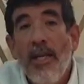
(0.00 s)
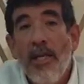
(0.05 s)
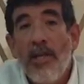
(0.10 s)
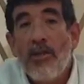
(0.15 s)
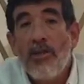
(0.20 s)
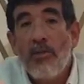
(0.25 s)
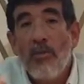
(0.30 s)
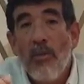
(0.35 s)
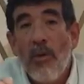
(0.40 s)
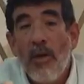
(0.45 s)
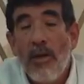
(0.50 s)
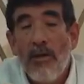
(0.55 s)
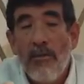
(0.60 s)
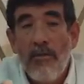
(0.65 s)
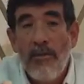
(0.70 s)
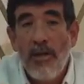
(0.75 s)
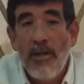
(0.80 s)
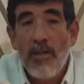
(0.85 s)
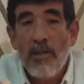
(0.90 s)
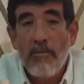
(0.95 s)
each one
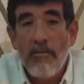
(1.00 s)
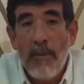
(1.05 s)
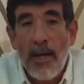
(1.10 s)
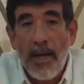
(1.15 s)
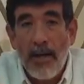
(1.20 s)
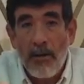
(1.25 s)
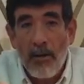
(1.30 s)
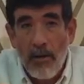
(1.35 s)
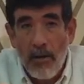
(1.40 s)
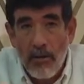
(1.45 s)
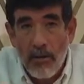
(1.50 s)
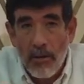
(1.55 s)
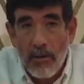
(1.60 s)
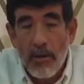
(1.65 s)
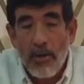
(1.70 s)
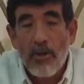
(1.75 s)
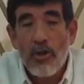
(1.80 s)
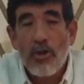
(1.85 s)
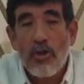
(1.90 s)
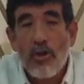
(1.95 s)
of these
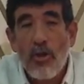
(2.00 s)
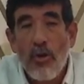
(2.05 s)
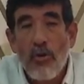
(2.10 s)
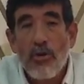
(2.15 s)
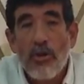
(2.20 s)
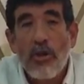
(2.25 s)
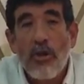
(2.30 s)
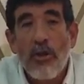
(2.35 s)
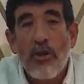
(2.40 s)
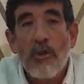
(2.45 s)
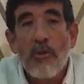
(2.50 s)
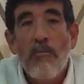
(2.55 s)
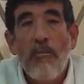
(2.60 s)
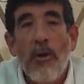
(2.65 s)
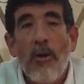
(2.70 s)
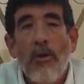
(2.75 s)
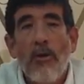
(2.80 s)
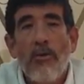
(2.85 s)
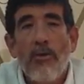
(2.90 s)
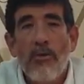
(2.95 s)
Makot shows Kadosh
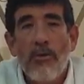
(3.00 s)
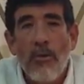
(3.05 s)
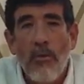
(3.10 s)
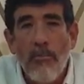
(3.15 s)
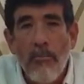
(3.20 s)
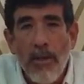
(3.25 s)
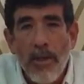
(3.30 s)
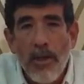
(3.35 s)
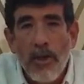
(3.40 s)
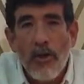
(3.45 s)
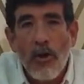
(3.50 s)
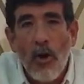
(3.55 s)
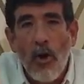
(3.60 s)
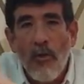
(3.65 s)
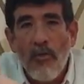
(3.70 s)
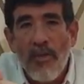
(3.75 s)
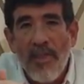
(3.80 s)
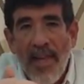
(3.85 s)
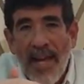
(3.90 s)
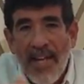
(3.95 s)
Baruch Hu's dominion
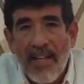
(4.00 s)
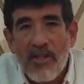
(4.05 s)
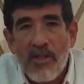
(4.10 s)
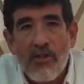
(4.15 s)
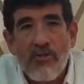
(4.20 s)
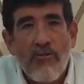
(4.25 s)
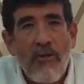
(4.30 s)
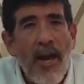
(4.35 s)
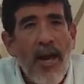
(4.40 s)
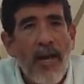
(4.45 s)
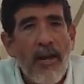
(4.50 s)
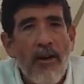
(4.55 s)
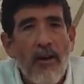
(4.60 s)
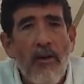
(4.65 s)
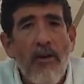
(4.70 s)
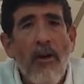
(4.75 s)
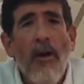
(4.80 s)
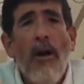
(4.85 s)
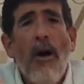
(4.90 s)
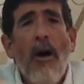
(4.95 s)
over that strata